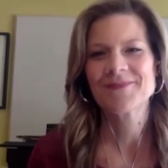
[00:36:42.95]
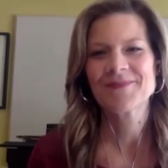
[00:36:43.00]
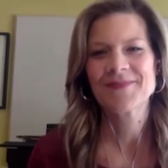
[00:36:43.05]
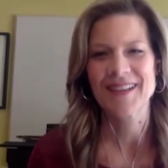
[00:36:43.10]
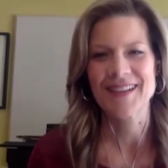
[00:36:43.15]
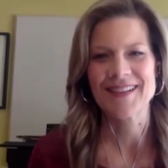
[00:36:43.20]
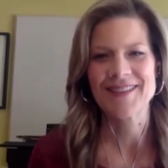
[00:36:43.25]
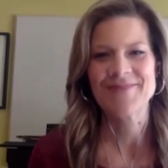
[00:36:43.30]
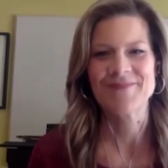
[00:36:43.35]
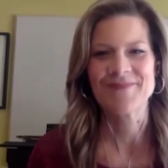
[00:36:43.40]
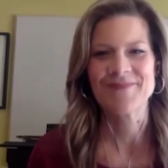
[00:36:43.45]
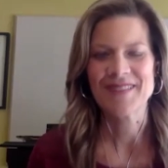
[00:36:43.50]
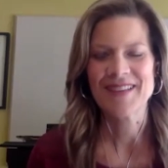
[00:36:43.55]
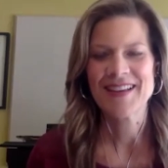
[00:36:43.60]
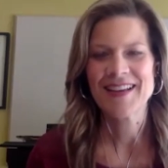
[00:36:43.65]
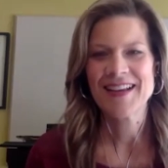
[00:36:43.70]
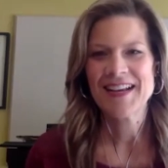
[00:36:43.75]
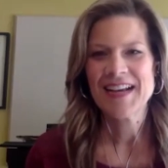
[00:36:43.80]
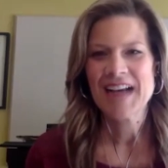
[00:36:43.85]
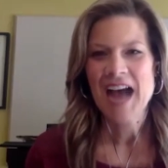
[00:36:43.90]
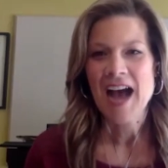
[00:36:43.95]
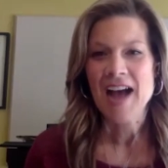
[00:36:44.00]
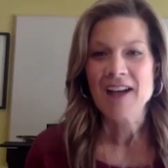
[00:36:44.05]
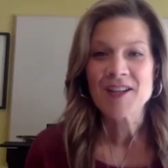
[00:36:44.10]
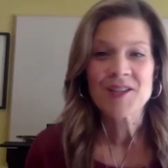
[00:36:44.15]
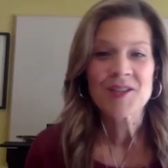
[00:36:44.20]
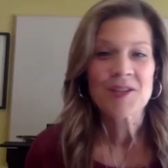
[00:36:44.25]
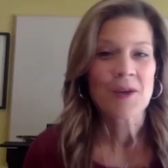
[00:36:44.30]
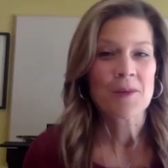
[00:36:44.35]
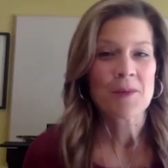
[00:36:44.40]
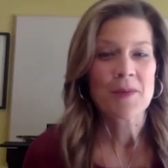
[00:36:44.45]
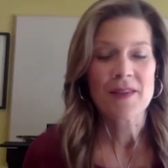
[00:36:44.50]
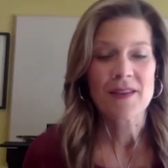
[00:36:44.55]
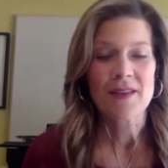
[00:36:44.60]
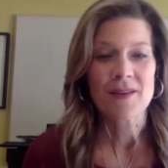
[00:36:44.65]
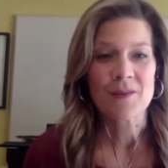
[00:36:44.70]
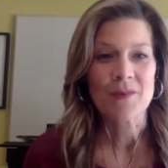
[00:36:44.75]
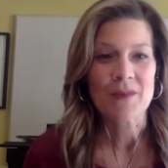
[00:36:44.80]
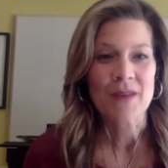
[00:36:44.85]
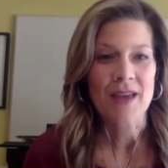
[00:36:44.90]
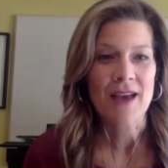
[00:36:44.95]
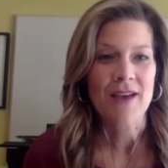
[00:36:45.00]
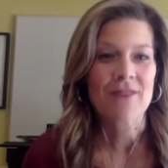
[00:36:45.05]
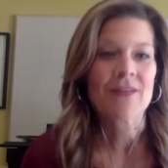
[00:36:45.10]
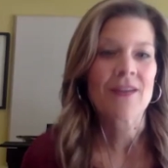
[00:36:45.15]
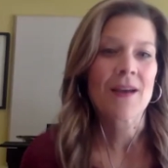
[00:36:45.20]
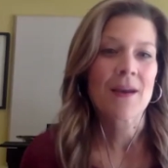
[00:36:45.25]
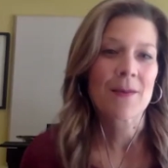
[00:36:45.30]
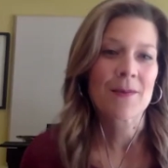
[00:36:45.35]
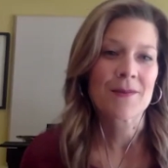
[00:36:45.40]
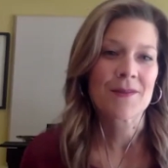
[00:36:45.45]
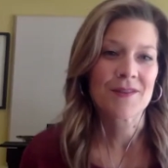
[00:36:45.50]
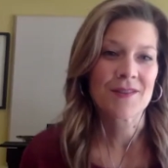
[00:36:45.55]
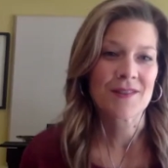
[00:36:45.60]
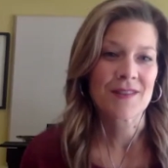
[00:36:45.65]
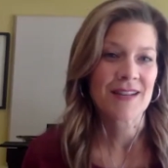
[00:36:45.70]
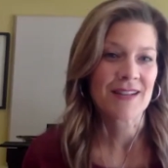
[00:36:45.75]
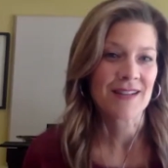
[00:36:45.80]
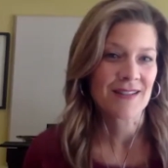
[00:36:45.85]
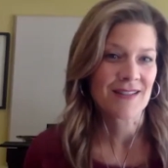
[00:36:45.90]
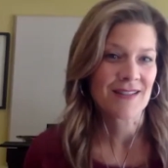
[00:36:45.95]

And I just hope that we have the opportunity